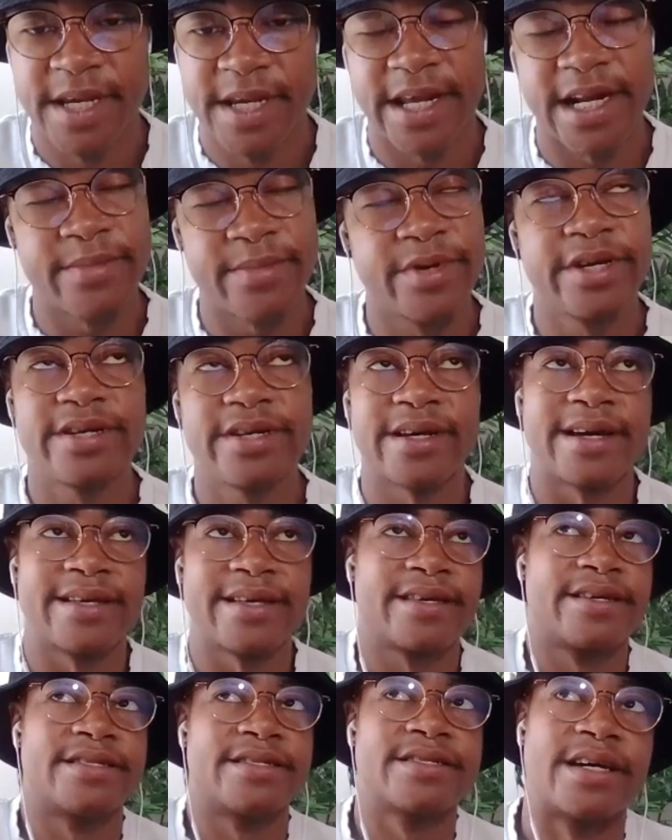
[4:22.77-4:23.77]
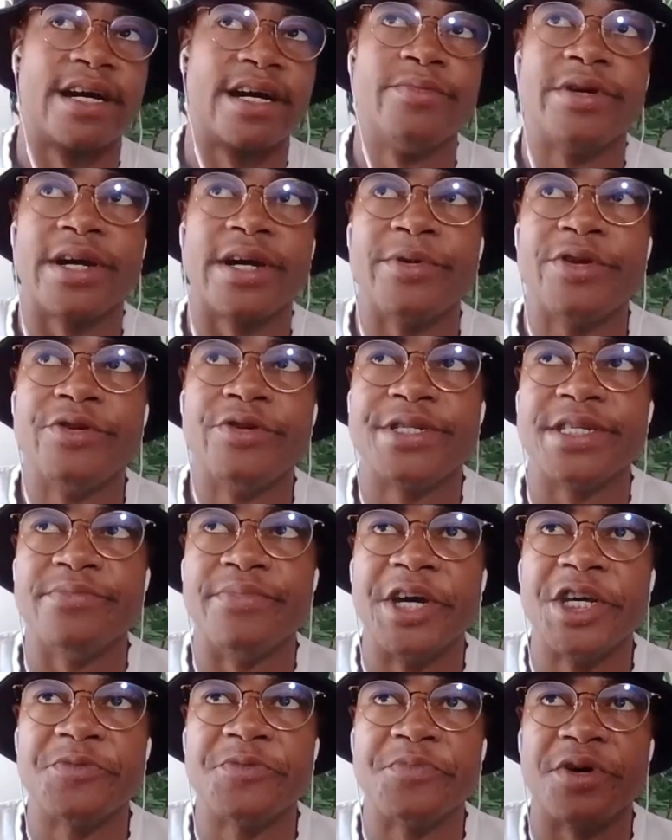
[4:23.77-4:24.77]
And I mean, I think it's coming. I mean, you see
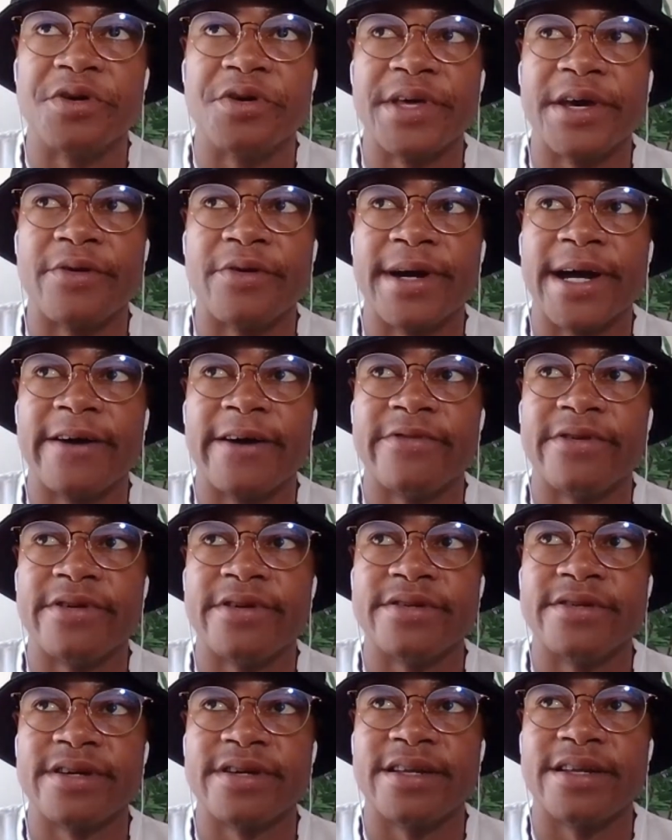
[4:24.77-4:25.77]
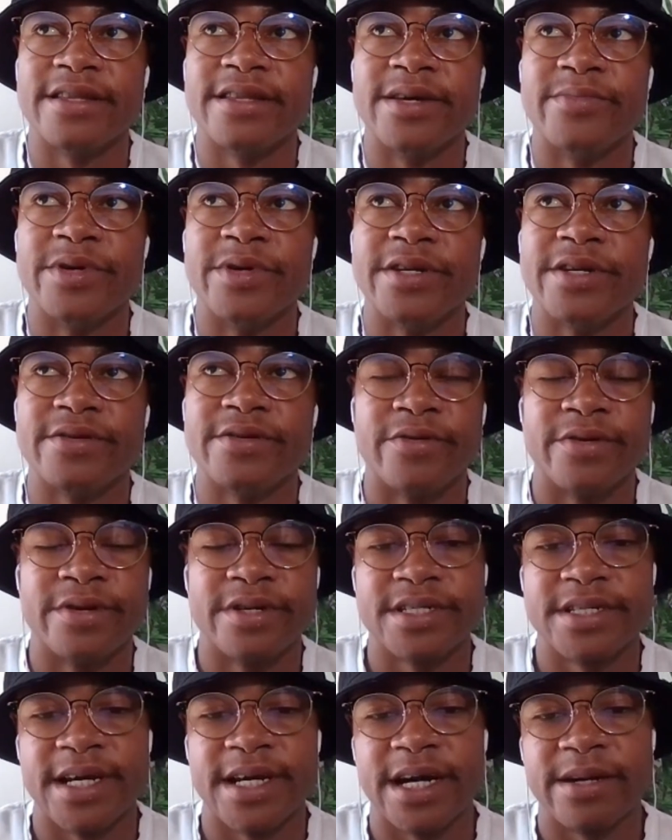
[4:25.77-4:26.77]
baseball, they don't have a limit or
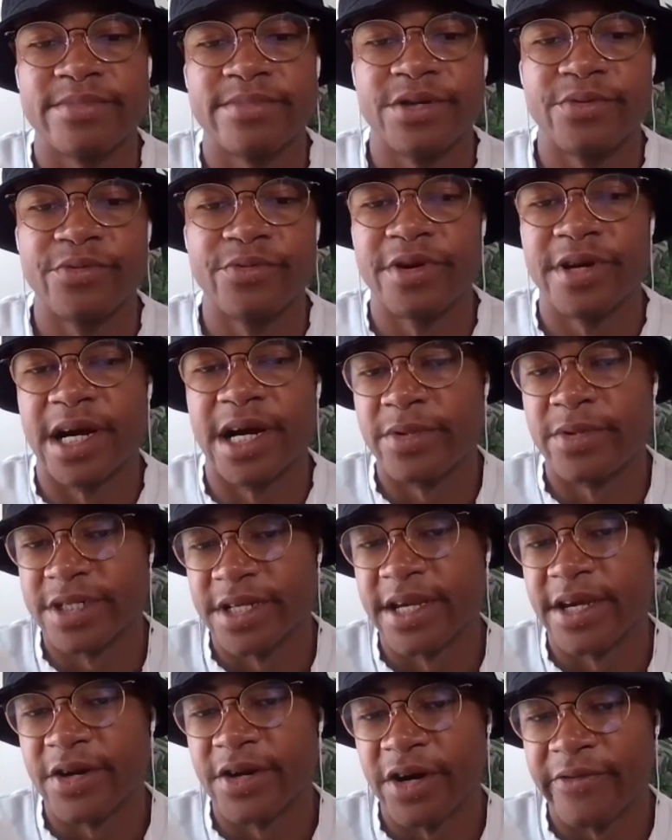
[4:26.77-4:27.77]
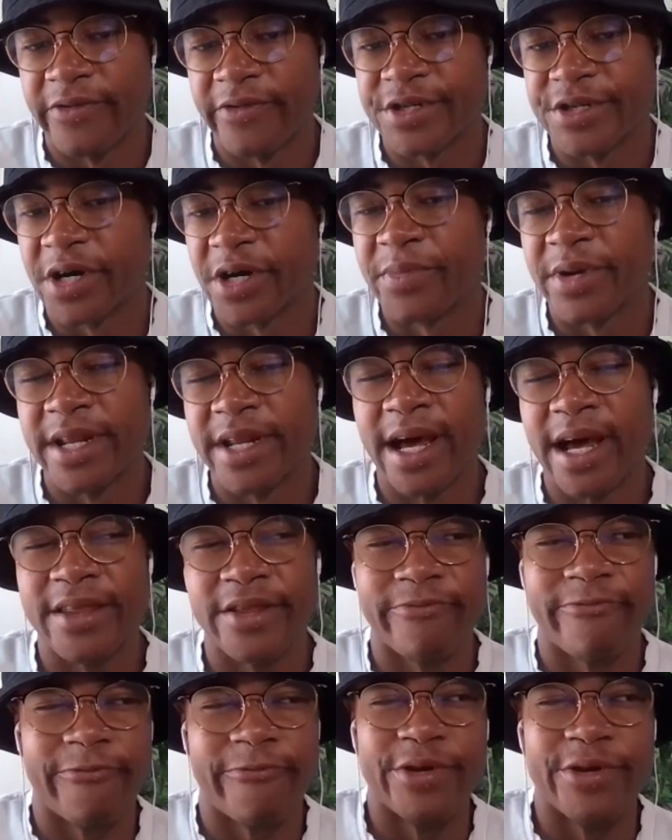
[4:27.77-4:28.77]
a stop to where how much they can offer. So I mean, I
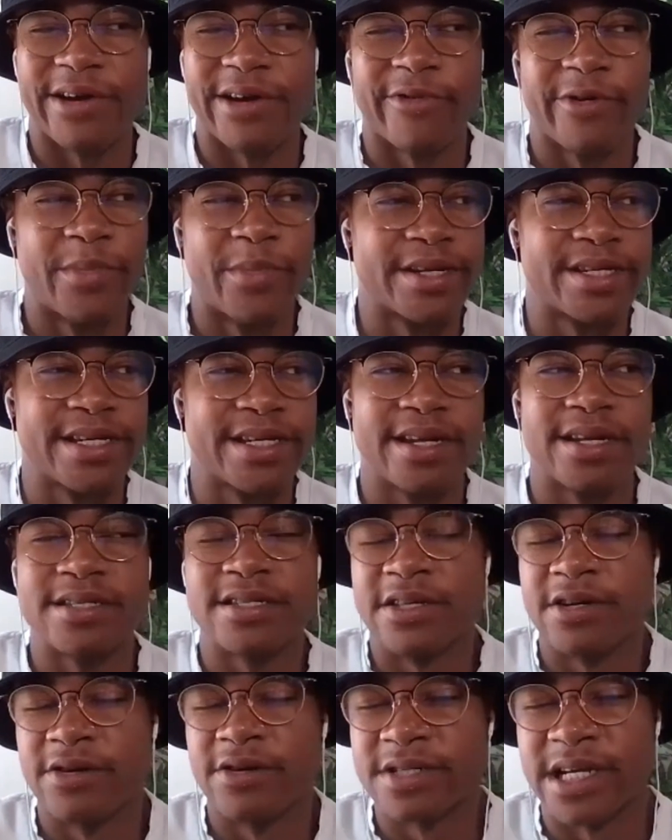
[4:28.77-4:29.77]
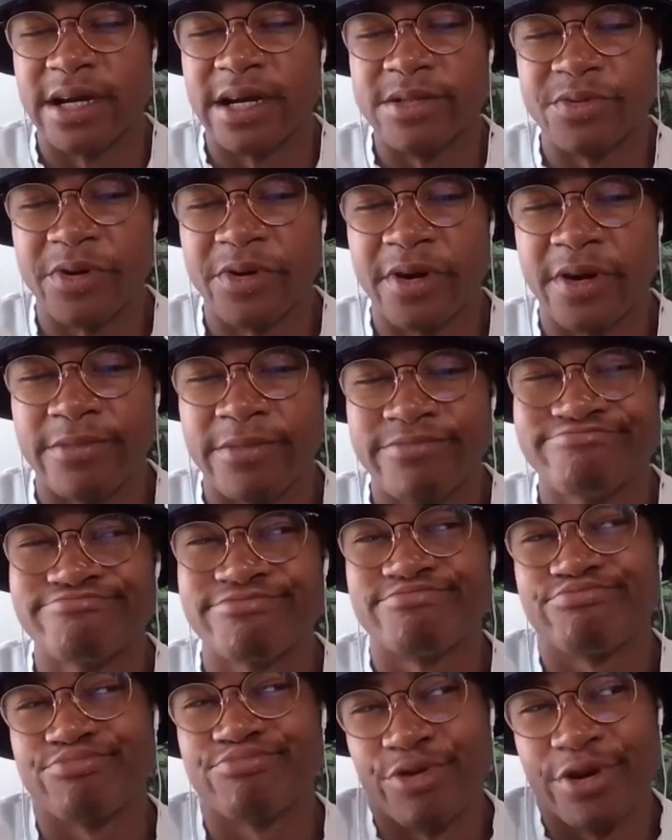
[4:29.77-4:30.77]
feel like we're about to get into those times where
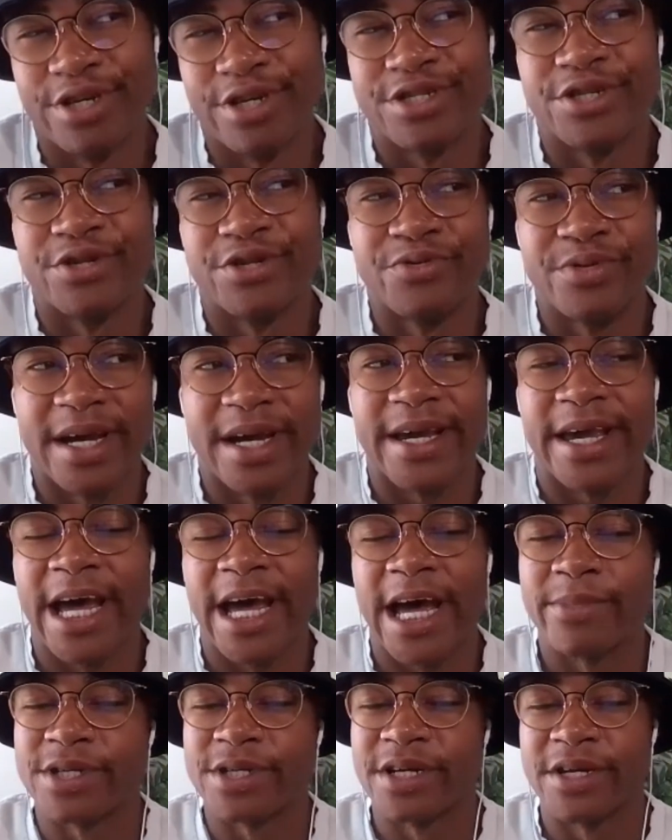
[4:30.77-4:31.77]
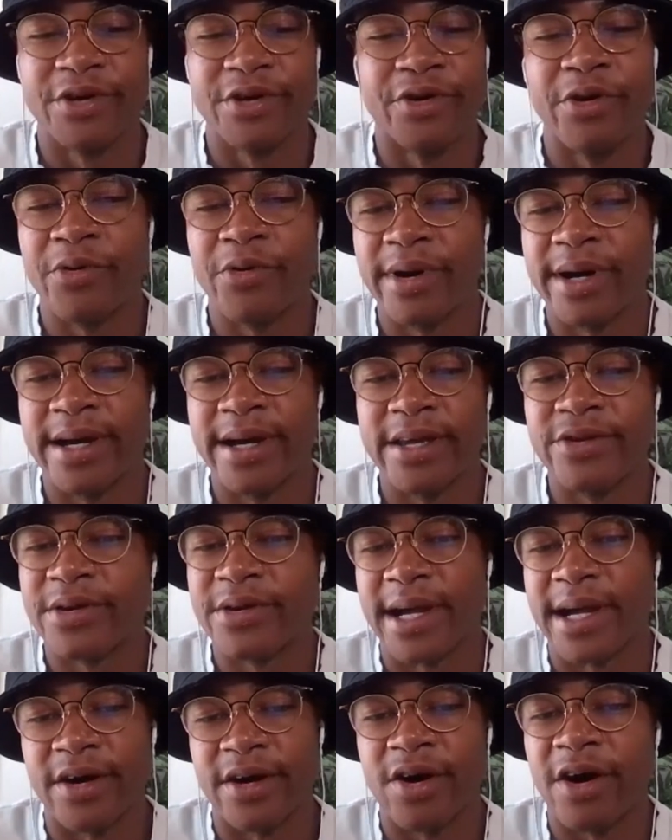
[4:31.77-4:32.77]
pretty soon that cap is going to go away and you
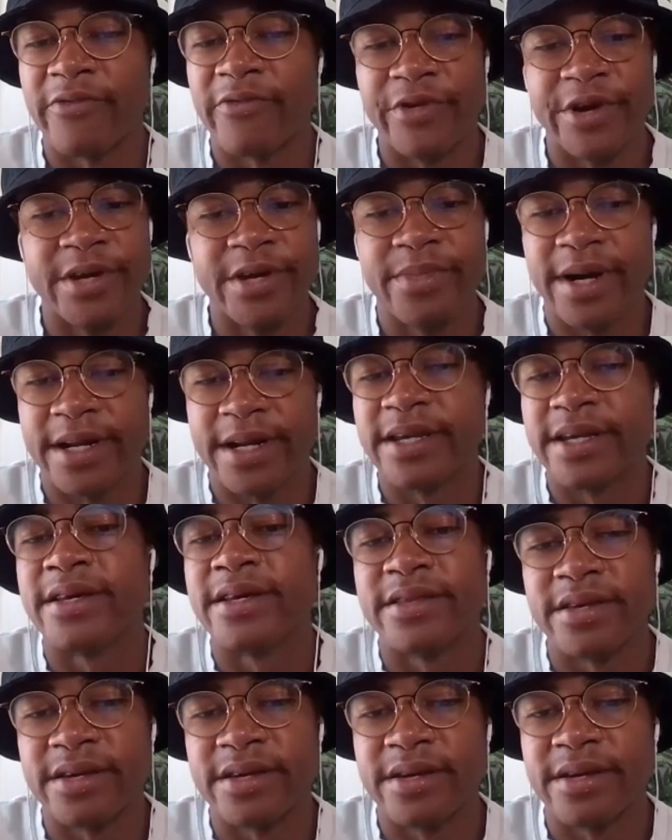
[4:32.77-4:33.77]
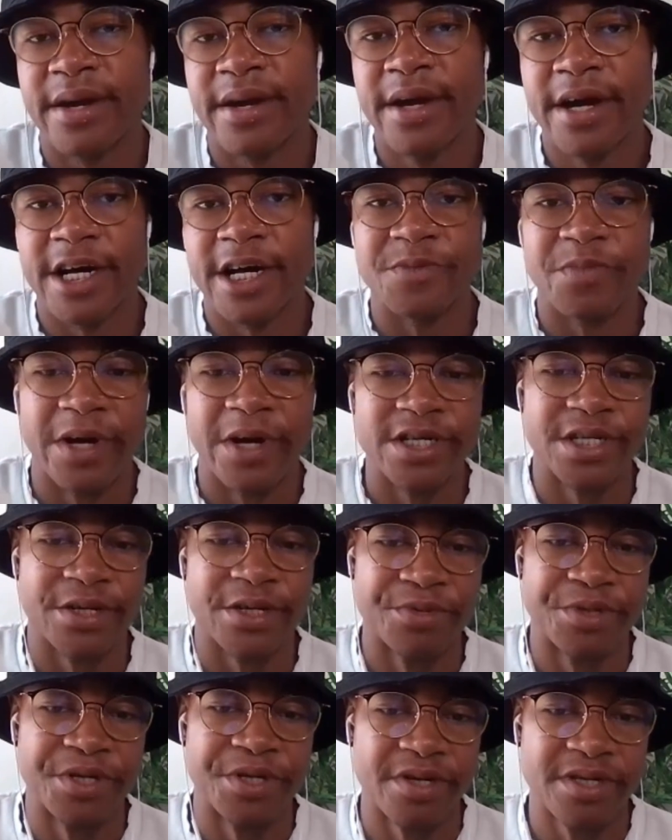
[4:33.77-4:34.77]
can kind of offer anybody anything, especially
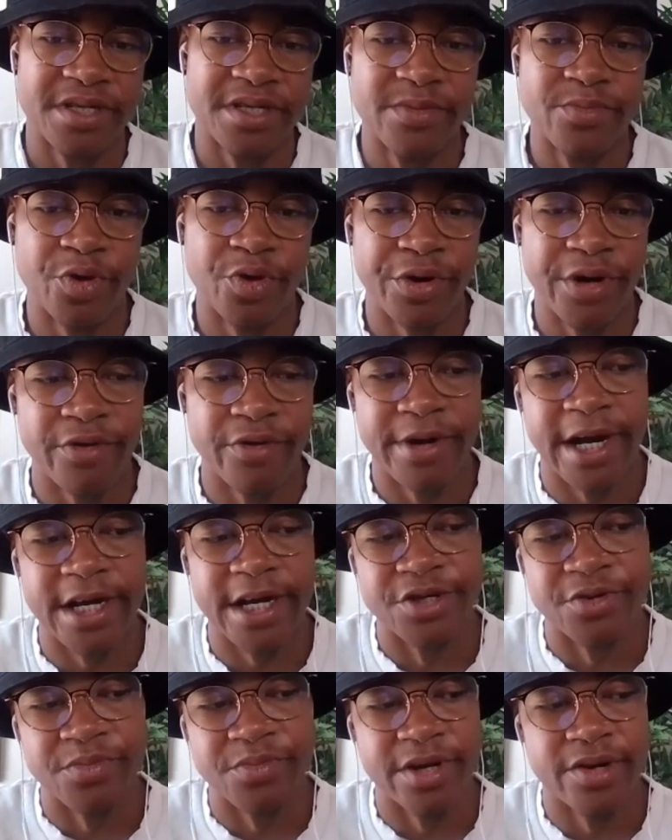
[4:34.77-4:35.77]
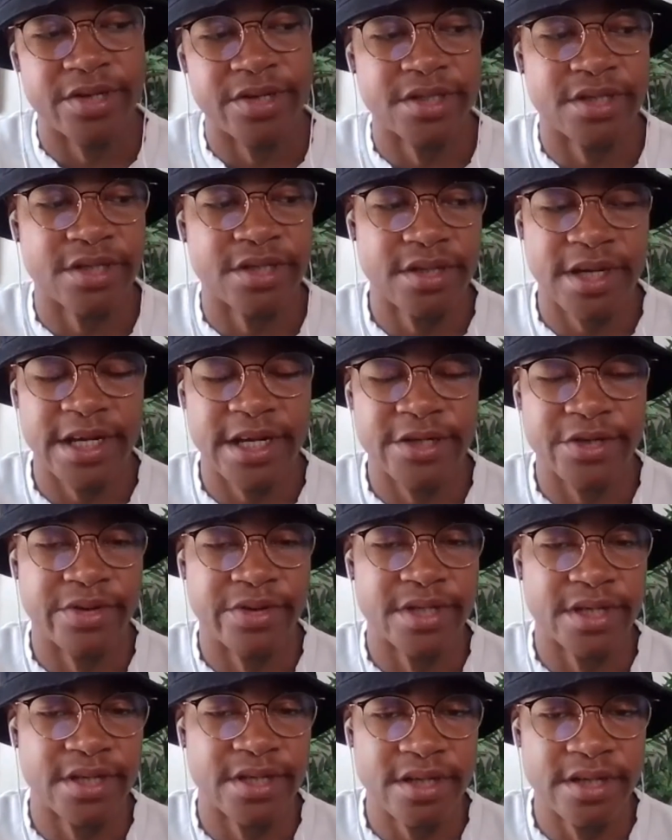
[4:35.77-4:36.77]
if we start to see more international players enter
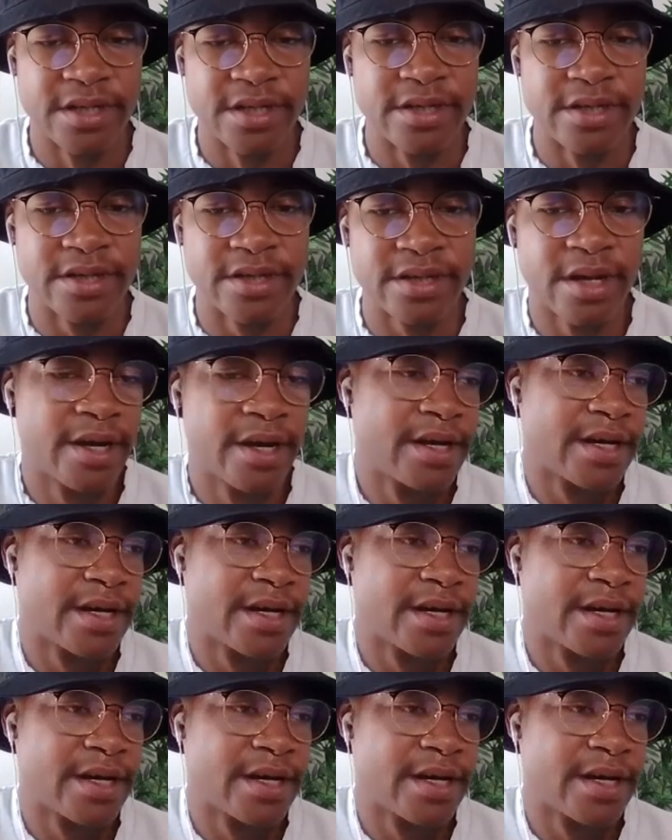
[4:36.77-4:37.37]
into the league.